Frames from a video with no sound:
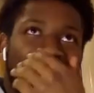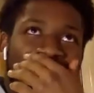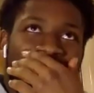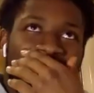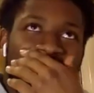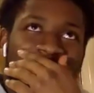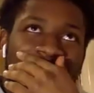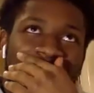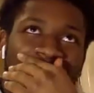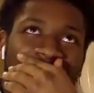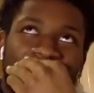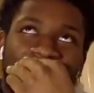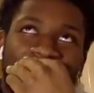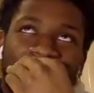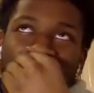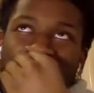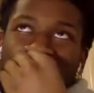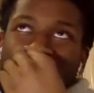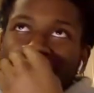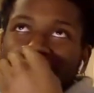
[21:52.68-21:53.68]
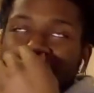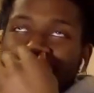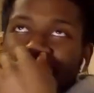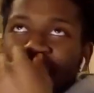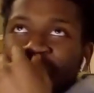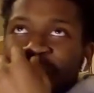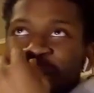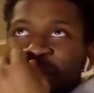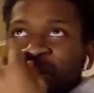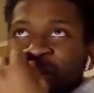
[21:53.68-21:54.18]
Okay.
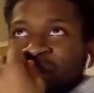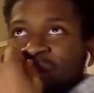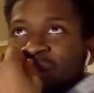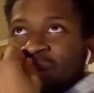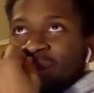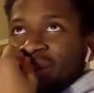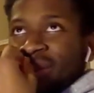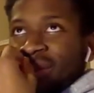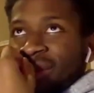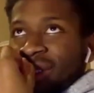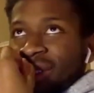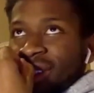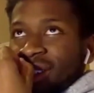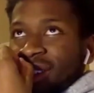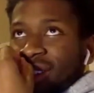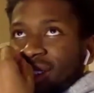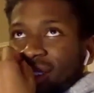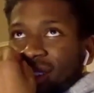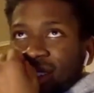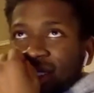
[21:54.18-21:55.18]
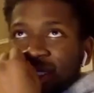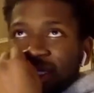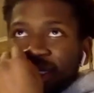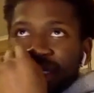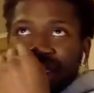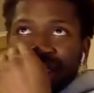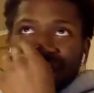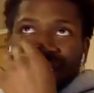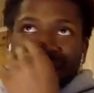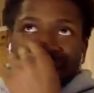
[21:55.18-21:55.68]
Um
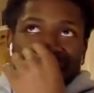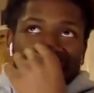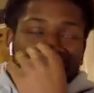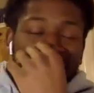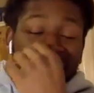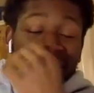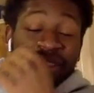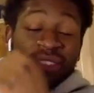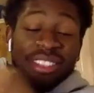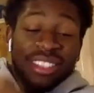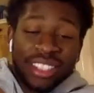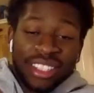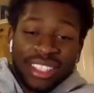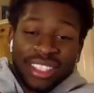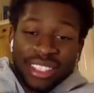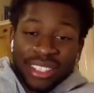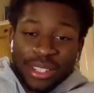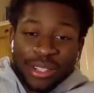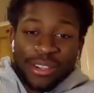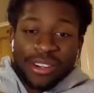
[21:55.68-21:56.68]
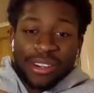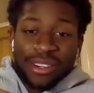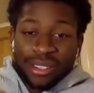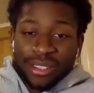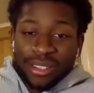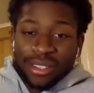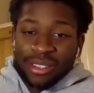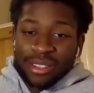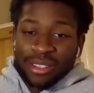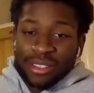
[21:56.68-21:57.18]
the the seventeen
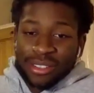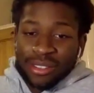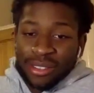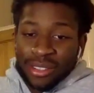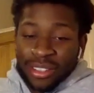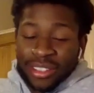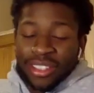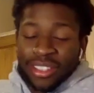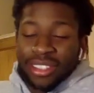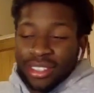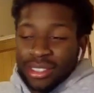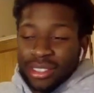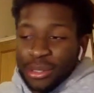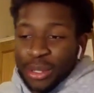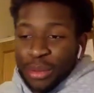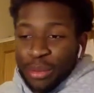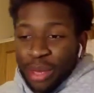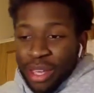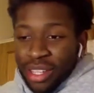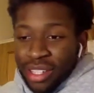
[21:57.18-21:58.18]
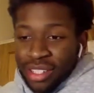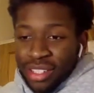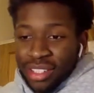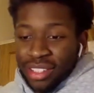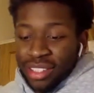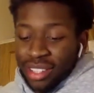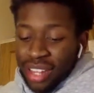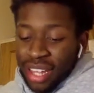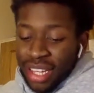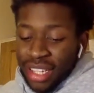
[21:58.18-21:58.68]
euros was was
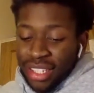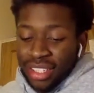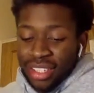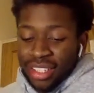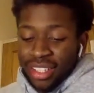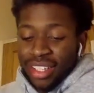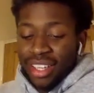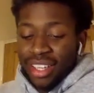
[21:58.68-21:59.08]
amazing. Like